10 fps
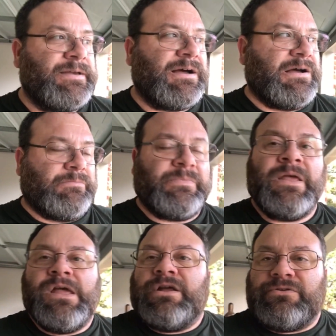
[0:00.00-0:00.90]
Do
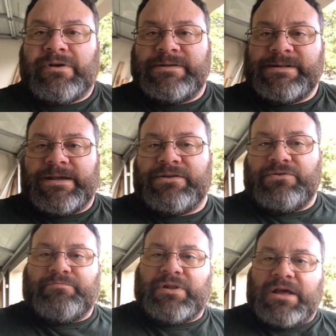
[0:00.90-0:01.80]
I need to get a
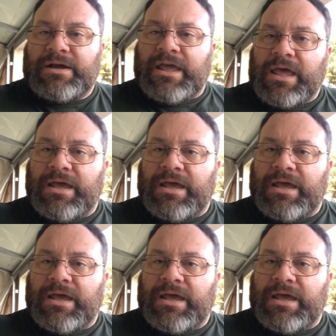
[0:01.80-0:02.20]
new plug?